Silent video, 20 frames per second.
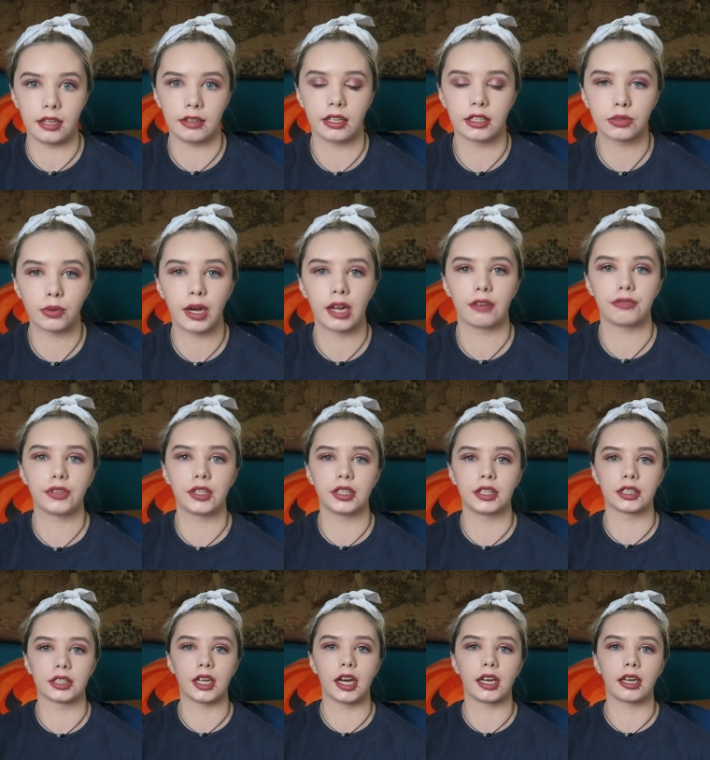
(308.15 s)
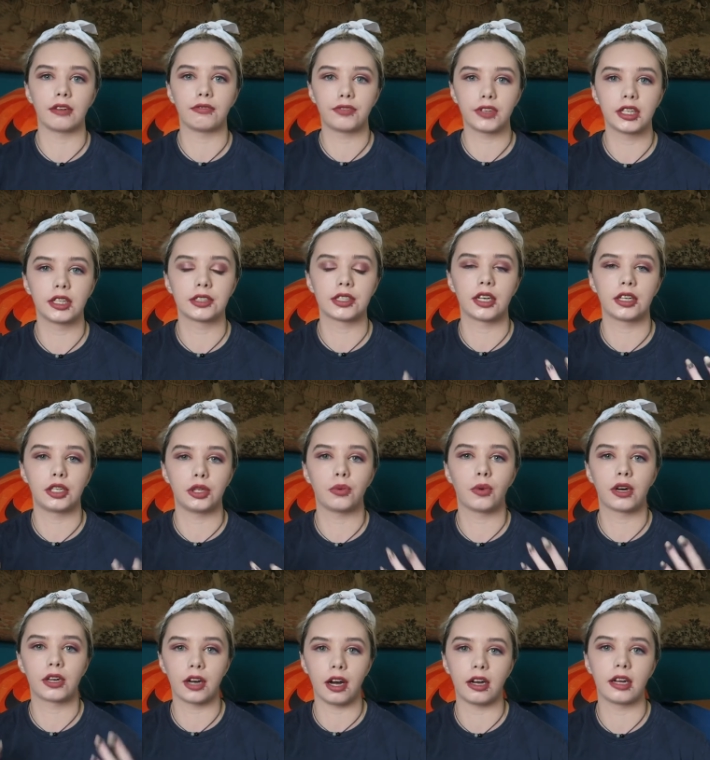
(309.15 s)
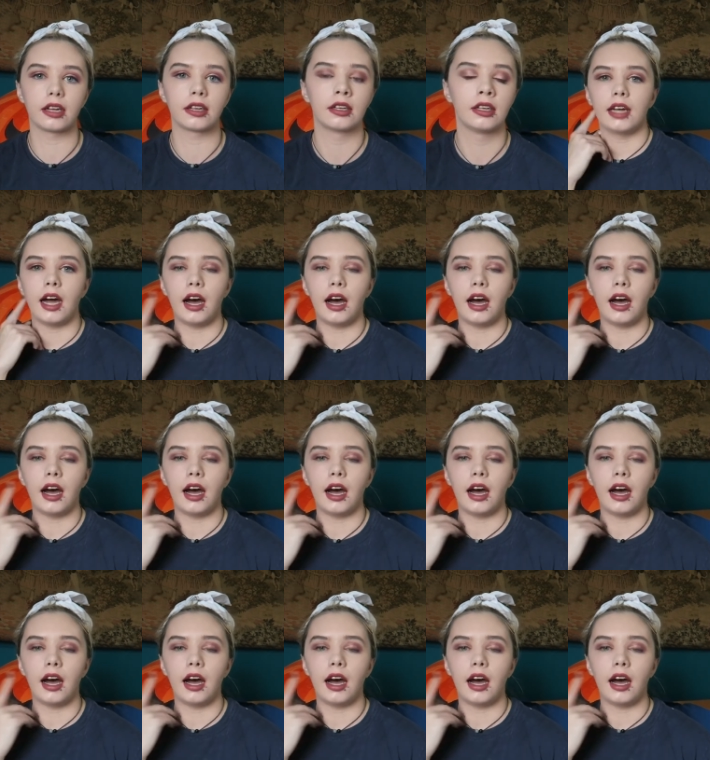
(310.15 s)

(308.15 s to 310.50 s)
That's what it feels like. It feels like you are dying.